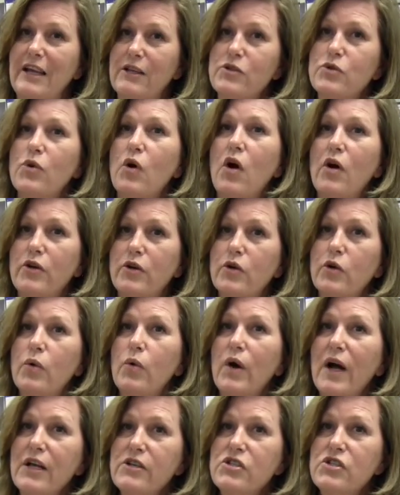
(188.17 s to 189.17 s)
answer all your
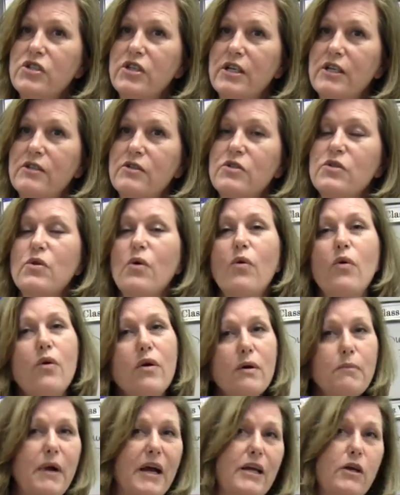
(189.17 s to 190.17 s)
questions,
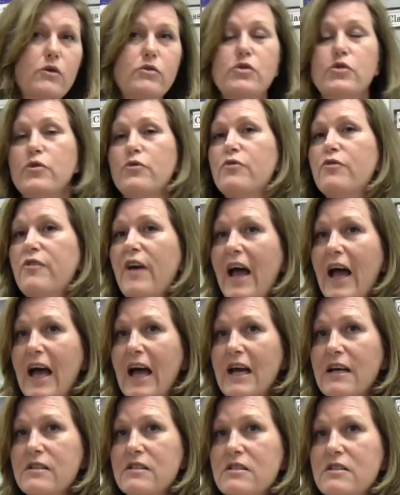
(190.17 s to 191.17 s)
or it might go too
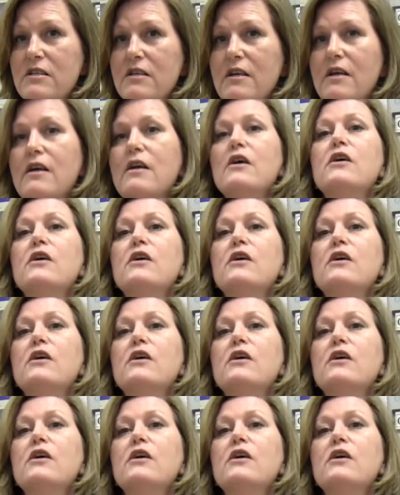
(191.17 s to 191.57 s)
fast.